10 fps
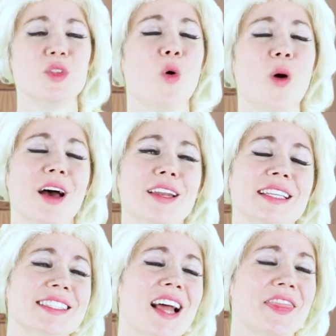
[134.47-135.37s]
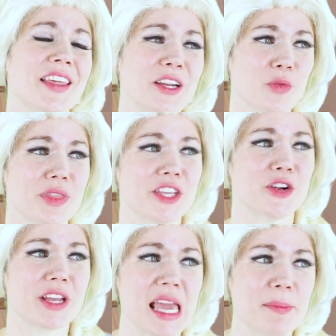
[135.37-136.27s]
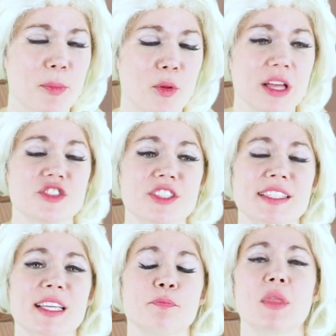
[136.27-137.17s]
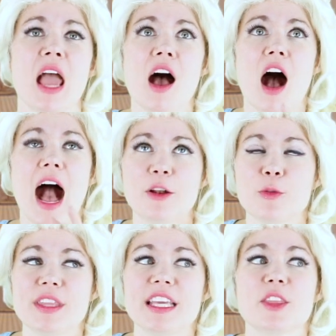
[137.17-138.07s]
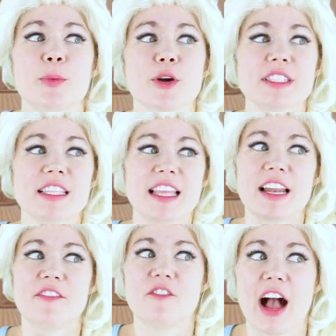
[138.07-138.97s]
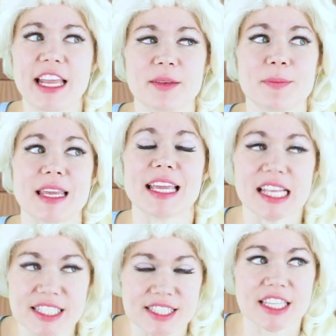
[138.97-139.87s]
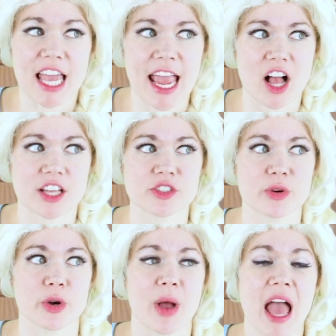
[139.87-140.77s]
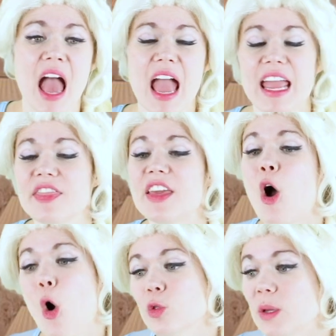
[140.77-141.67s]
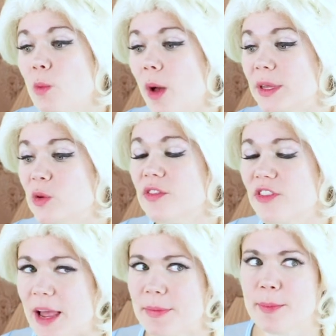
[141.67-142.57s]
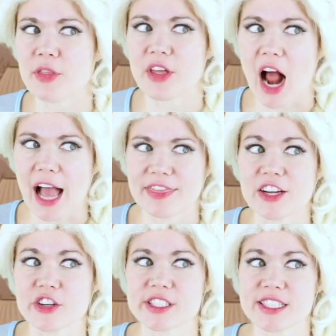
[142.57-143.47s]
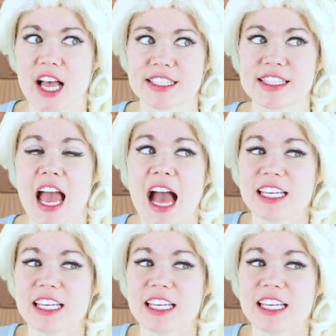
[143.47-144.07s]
No, Anna, it's not that I don't think you're capable. It's just that I don't think the person that invited me is the Chaos Crew. And they only want me to invite people that I think are sus.